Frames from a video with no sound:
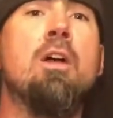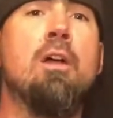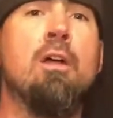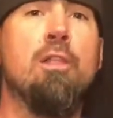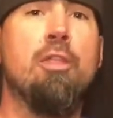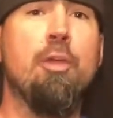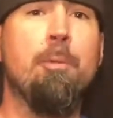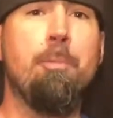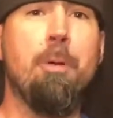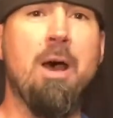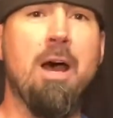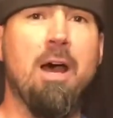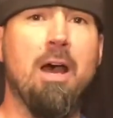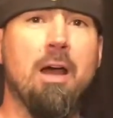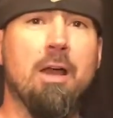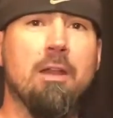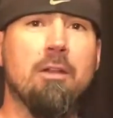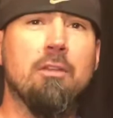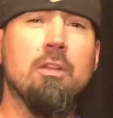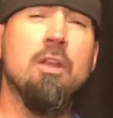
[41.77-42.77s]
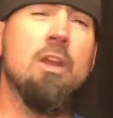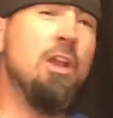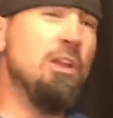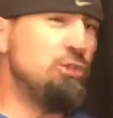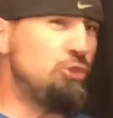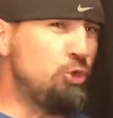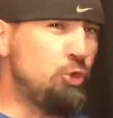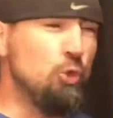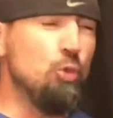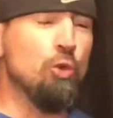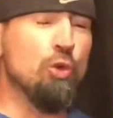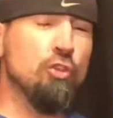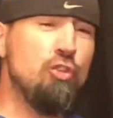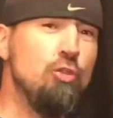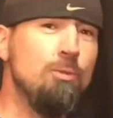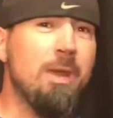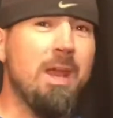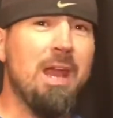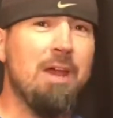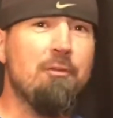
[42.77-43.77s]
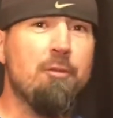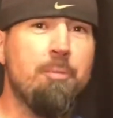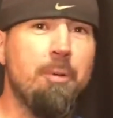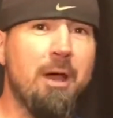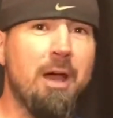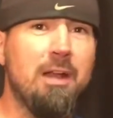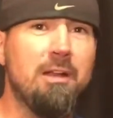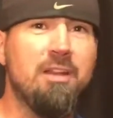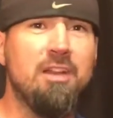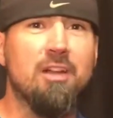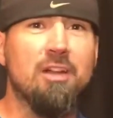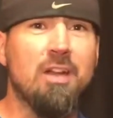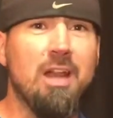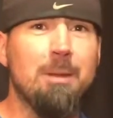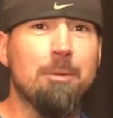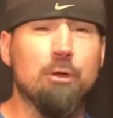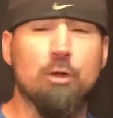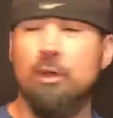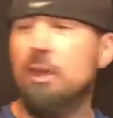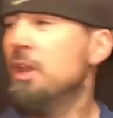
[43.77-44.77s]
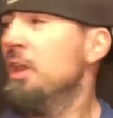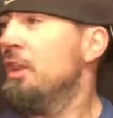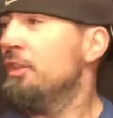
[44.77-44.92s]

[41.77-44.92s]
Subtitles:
the pond. Sure, you may have a pond in your neighborhood.